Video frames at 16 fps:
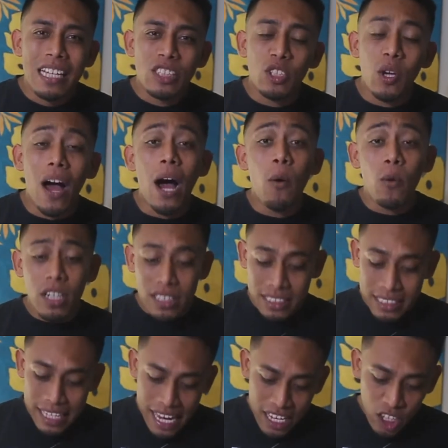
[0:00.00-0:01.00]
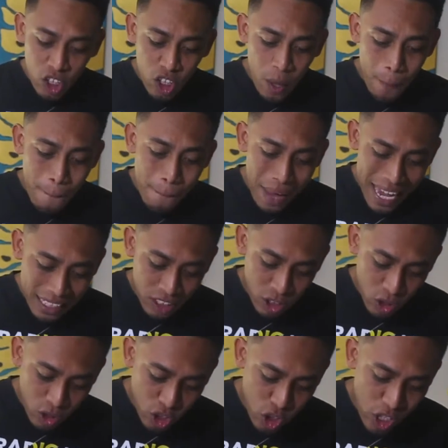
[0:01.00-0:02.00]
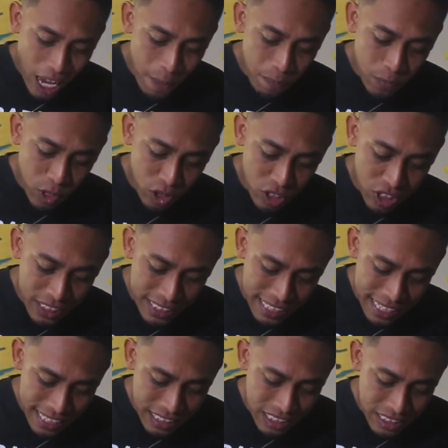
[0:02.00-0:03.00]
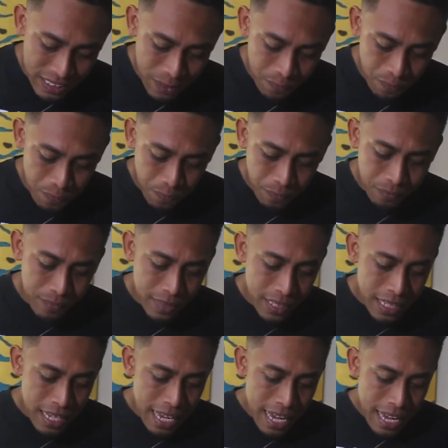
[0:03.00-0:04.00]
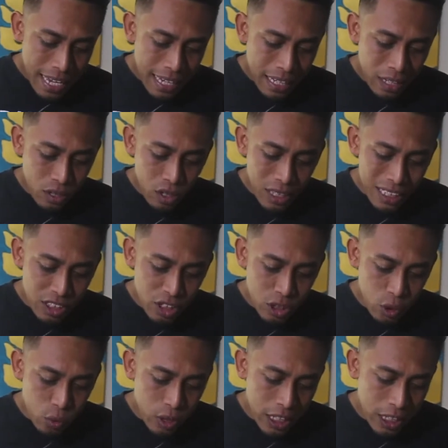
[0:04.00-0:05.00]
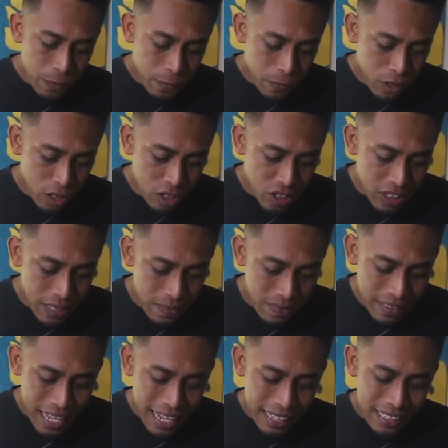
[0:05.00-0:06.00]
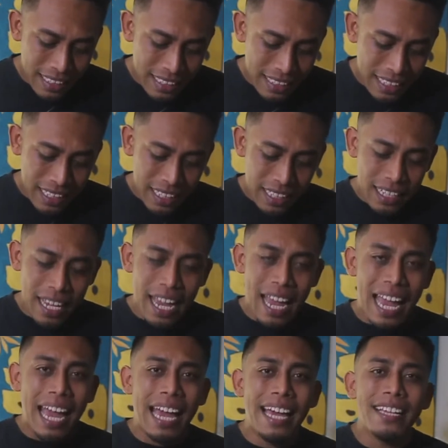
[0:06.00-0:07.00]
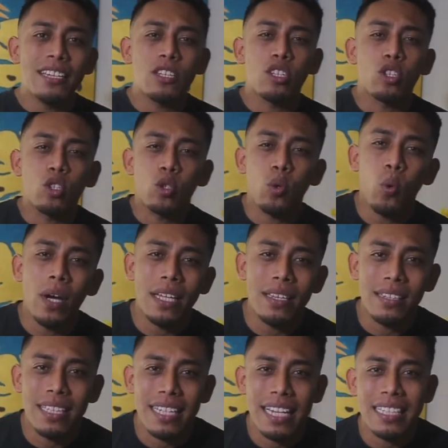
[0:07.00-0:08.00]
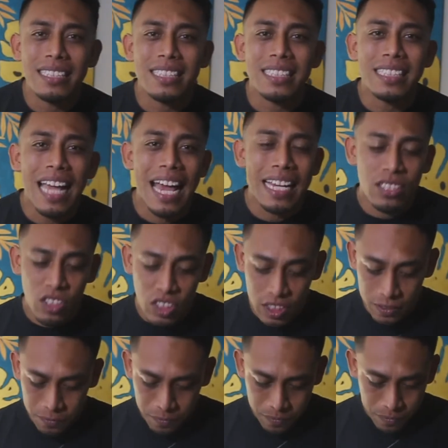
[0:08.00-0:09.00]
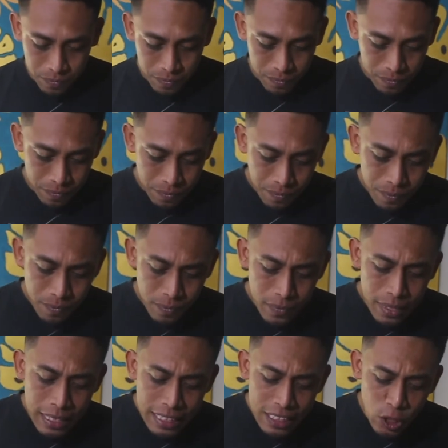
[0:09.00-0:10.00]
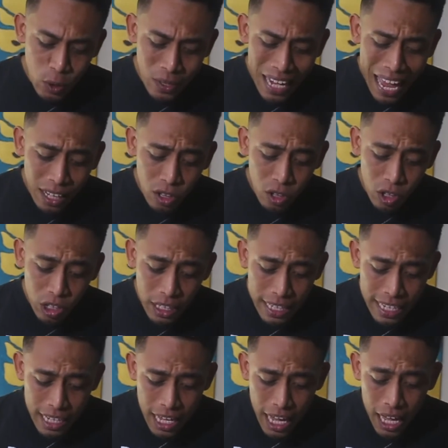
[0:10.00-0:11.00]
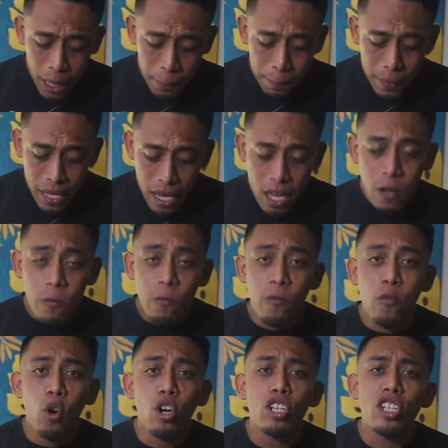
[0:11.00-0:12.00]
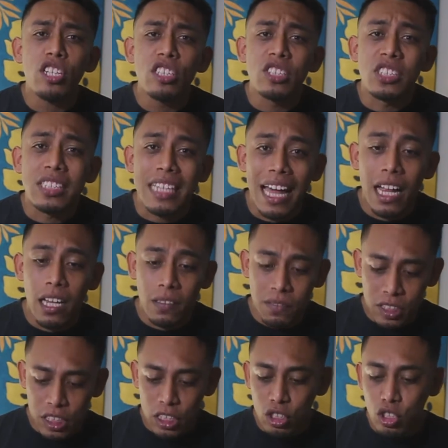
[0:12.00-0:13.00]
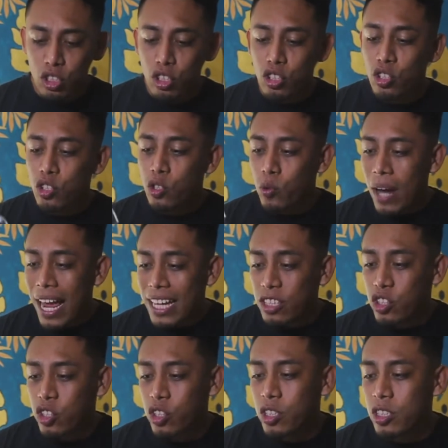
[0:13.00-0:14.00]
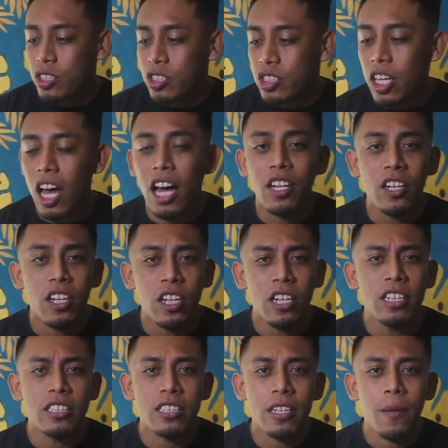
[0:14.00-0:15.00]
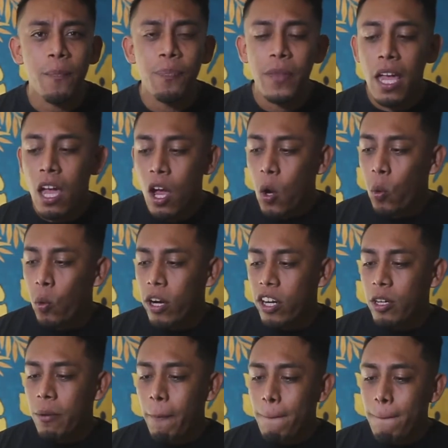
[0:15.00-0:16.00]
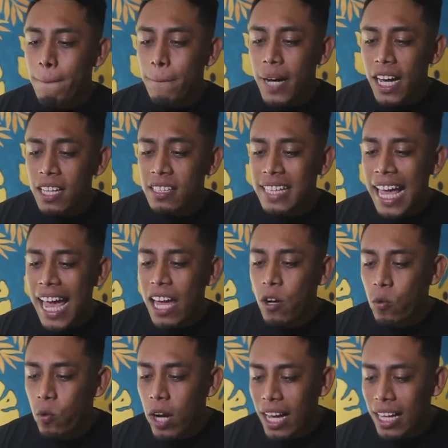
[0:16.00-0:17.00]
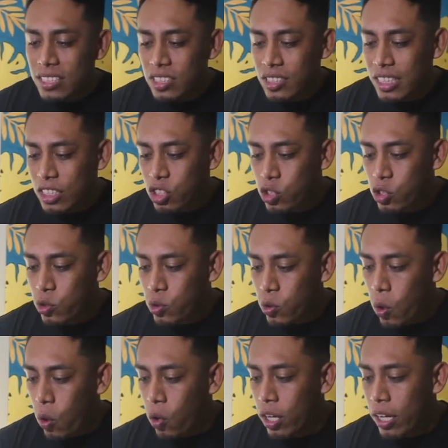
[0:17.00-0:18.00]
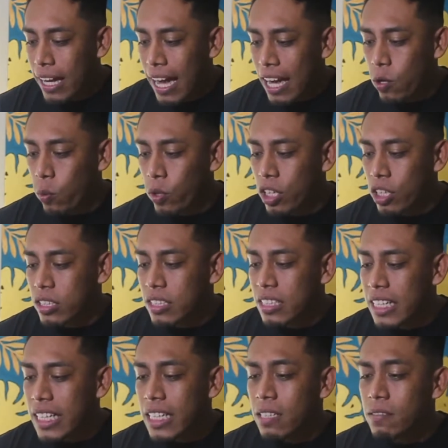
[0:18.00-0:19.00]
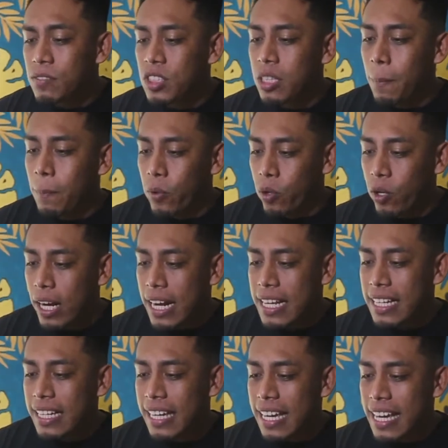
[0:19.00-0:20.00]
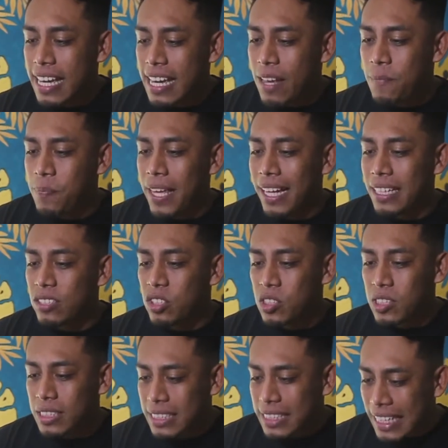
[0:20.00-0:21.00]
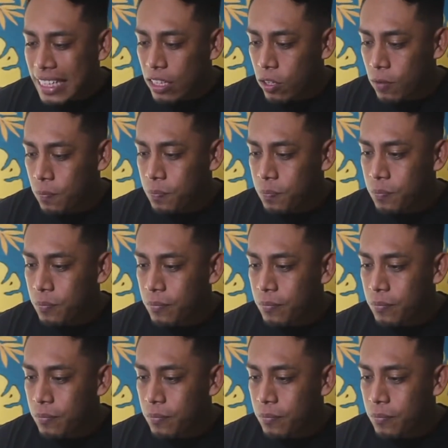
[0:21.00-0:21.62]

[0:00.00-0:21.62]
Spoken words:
So I want to take you to Matthew chapter 6, and let's read verse 19 and 20. It says, "Do not lay up for yourselves treasures on earth, where moth and rust destroy, and where thieves break in and steal.